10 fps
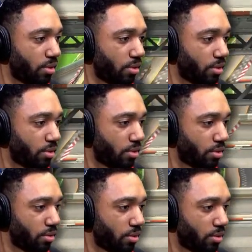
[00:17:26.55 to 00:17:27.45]

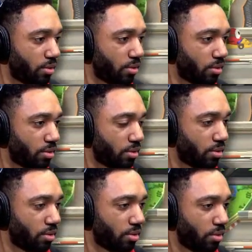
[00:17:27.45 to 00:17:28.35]

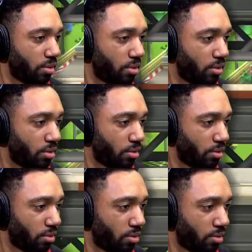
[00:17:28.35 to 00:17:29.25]

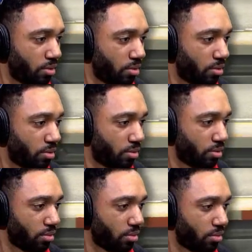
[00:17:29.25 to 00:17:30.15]

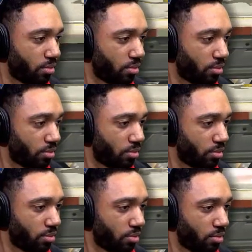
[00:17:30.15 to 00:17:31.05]

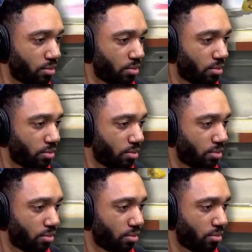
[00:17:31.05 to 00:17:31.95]

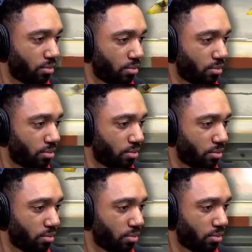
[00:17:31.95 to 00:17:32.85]

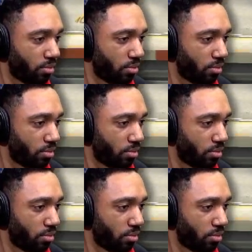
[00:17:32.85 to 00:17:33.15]
Nothing is said.